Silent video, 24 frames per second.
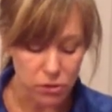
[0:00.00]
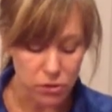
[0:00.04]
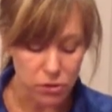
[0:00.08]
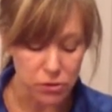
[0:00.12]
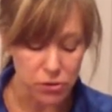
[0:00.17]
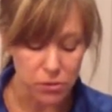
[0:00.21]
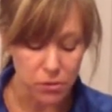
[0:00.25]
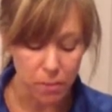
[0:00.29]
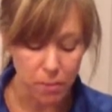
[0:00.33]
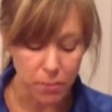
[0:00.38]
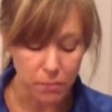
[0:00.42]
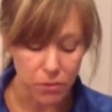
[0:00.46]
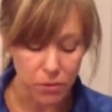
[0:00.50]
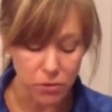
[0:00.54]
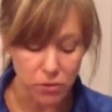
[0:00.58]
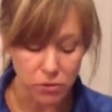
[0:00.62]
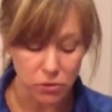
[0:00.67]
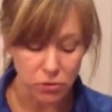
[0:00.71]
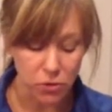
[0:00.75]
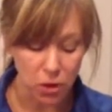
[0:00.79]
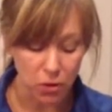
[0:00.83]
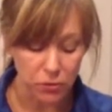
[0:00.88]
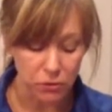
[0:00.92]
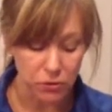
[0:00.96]

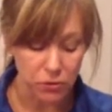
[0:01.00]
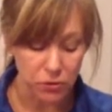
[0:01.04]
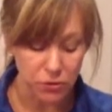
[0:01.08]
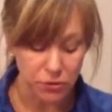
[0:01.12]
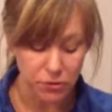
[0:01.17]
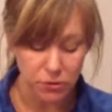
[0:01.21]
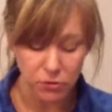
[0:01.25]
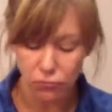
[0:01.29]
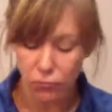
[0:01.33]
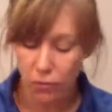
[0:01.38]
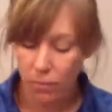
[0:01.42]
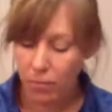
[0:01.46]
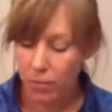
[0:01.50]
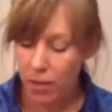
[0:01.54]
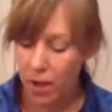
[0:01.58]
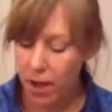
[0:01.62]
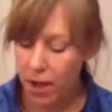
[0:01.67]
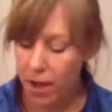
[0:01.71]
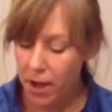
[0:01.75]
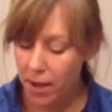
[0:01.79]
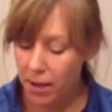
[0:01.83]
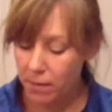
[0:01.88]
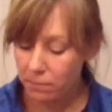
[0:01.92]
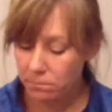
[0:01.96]
Delicious. The
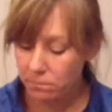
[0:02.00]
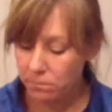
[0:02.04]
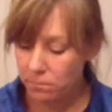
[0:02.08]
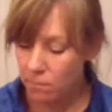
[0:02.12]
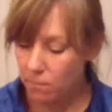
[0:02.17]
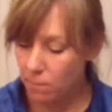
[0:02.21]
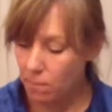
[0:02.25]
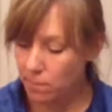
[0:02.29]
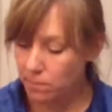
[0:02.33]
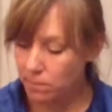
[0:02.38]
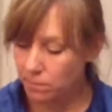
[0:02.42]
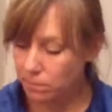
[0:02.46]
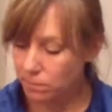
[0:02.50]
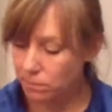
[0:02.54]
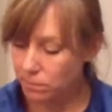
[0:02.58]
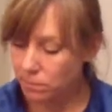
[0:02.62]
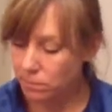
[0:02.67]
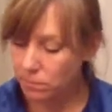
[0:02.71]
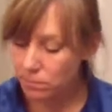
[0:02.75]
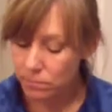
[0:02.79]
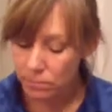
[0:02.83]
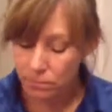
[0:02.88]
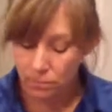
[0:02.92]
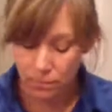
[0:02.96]
saltiness from the ham
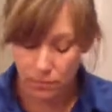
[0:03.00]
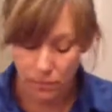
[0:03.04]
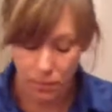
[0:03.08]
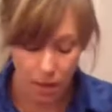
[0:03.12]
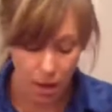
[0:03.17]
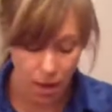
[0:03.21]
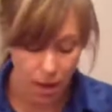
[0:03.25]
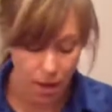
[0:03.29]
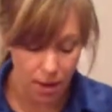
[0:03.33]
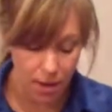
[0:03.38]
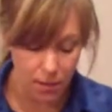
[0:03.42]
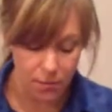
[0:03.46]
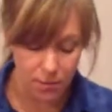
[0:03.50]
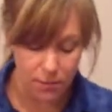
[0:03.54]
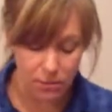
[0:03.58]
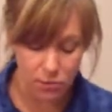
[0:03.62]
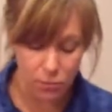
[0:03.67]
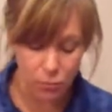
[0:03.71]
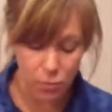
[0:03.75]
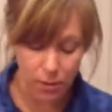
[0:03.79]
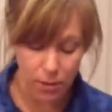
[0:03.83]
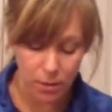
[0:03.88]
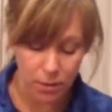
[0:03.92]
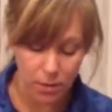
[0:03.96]

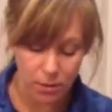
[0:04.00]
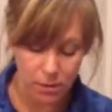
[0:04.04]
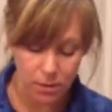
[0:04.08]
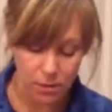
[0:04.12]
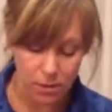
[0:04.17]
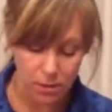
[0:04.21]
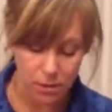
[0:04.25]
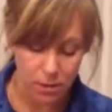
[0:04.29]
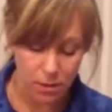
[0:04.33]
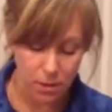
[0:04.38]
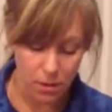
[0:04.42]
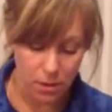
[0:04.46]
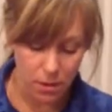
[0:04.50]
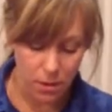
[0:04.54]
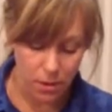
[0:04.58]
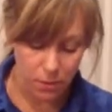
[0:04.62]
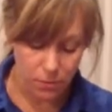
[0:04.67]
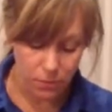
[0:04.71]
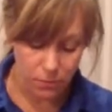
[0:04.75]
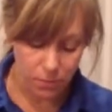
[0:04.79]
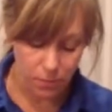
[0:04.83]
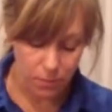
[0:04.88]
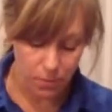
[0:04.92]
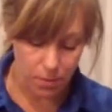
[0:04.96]
and the
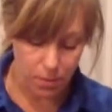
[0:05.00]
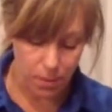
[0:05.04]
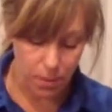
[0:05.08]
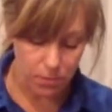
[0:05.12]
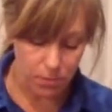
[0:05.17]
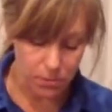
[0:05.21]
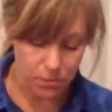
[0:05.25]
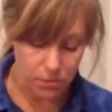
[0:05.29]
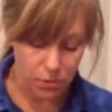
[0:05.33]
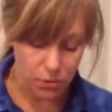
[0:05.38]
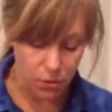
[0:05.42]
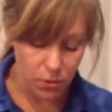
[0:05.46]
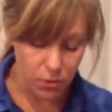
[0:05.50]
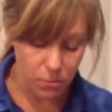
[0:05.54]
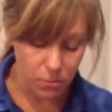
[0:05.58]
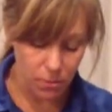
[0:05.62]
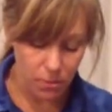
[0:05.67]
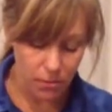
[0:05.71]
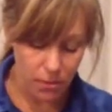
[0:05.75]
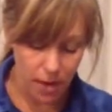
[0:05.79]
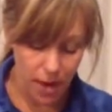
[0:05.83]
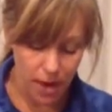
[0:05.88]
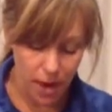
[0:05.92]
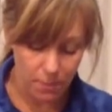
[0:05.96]
sweetness from the maple
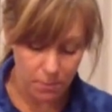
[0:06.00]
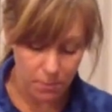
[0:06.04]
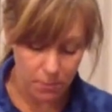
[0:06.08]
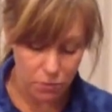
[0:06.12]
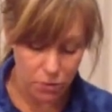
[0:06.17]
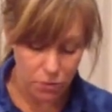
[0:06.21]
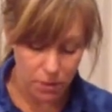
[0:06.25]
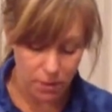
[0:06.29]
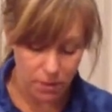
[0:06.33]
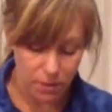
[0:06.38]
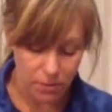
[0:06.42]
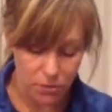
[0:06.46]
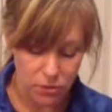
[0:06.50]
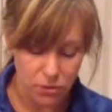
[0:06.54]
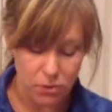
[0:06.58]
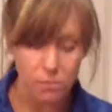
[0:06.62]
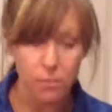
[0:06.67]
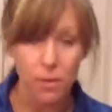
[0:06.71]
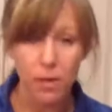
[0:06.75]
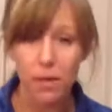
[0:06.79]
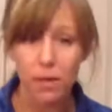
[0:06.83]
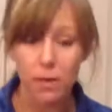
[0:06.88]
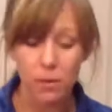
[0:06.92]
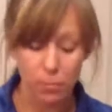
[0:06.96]
syrup and the apple
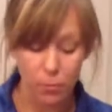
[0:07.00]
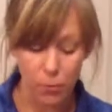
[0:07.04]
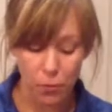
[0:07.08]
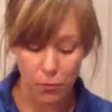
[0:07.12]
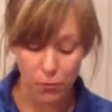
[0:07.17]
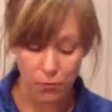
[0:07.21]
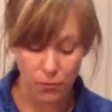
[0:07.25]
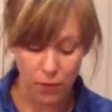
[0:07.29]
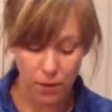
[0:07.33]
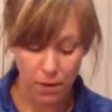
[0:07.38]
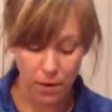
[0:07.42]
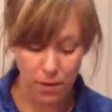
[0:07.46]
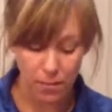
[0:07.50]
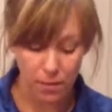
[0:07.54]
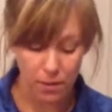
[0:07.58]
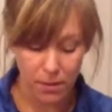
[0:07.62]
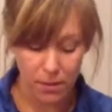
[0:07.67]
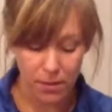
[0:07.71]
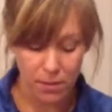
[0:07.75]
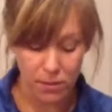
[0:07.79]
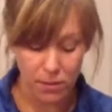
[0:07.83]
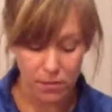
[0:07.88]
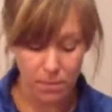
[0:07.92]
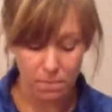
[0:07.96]
jelly just make it a
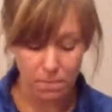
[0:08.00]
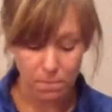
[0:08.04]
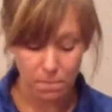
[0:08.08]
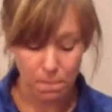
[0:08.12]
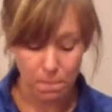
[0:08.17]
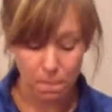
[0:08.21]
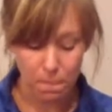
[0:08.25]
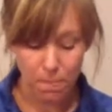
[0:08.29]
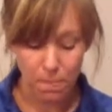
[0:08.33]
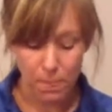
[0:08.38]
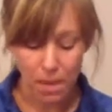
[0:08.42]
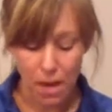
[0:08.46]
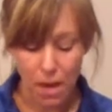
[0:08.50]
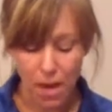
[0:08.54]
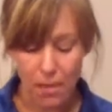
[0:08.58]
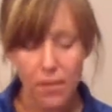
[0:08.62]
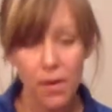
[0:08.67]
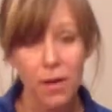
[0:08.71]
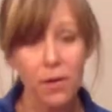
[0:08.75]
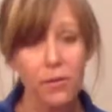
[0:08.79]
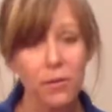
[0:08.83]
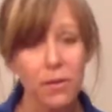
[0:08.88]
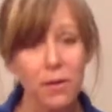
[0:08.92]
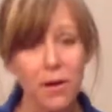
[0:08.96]
perfect combination.
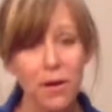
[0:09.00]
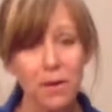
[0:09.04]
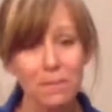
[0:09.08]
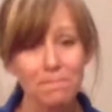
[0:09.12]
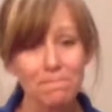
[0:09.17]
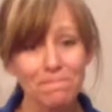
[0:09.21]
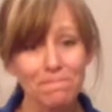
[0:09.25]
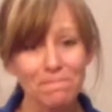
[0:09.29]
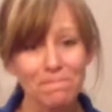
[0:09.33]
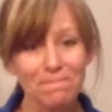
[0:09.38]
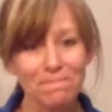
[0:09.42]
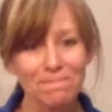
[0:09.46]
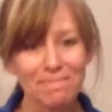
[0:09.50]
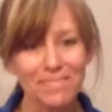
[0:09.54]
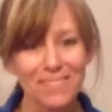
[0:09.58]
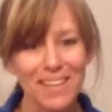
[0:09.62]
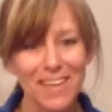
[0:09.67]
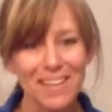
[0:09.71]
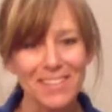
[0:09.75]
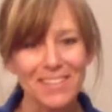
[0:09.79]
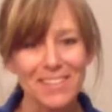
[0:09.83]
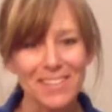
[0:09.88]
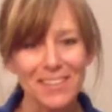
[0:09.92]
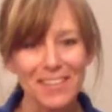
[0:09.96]
And there you go.
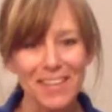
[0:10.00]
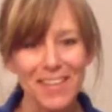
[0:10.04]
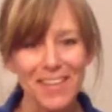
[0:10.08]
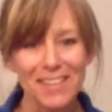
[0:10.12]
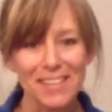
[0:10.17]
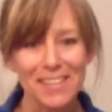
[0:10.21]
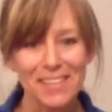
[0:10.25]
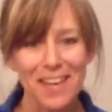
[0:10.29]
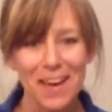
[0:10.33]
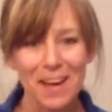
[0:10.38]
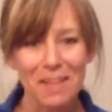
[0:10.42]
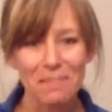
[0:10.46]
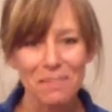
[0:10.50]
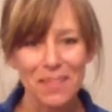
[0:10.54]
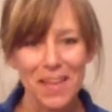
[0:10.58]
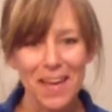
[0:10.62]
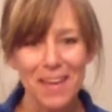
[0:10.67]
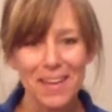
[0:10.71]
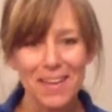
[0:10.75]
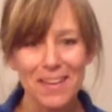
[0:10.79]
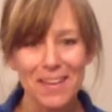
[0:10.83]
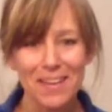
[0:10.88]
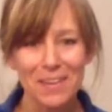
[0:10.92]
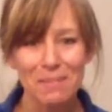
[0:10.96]
Until next
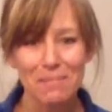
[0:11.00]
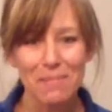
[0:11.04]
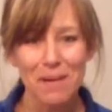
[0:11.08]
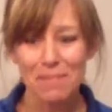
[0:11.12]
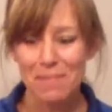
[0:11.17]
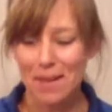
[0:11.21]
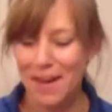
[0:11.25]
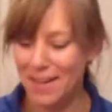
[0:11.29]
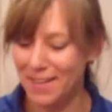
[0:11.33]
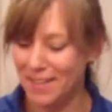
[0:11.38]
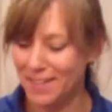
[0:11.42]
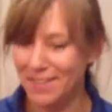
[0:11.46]
time. Thank you.